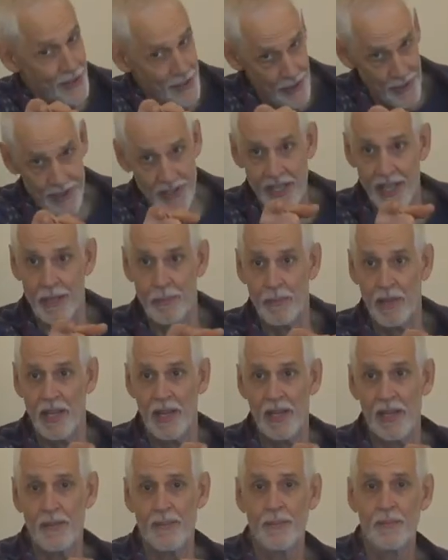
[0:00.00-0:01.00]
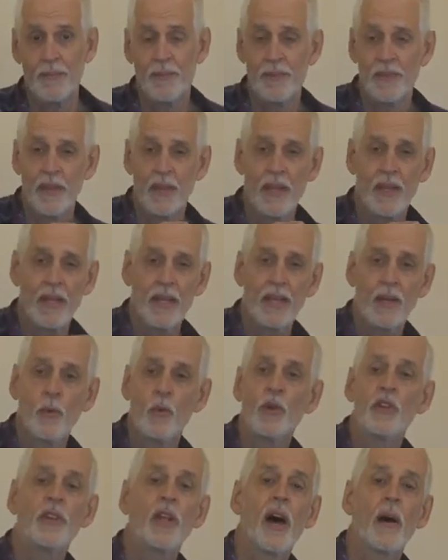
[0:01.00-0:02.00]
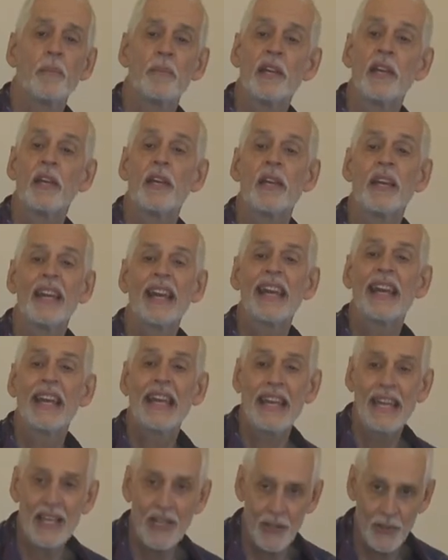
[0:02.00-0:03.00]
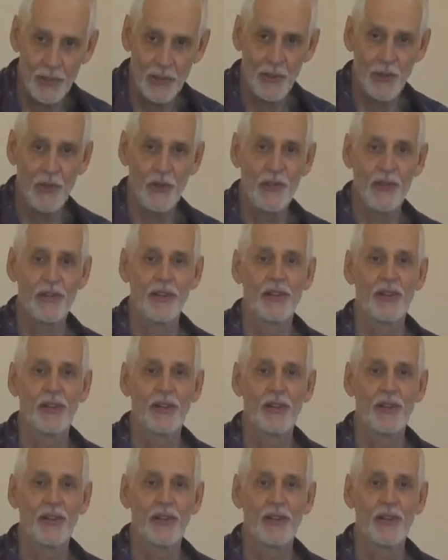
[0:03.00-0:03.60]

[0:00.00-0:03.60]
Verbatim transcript: You're a dead man. He would not be healed.